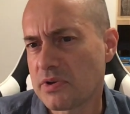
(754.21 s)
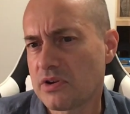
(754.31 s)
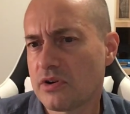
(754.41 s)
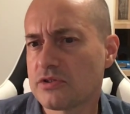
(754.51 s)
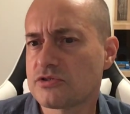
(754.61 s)

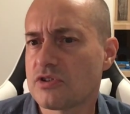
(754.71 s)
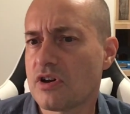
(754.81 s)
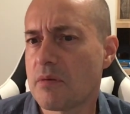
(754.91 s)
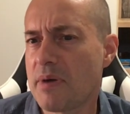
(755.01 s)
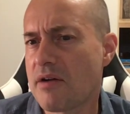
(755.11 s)
because
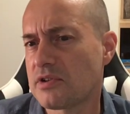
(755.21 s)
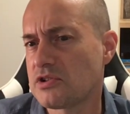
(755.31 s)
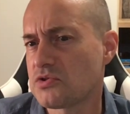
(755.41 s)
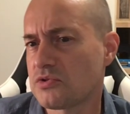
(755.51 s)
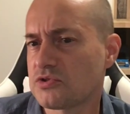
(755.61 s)
apparently
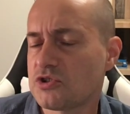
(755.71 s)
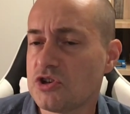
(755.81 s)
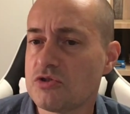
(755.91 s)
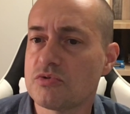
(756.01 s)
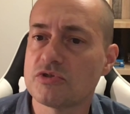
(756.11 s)
Jaws
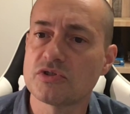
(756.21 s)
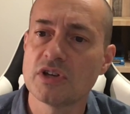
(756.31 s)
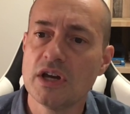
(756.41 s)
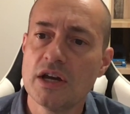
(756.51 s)
2 was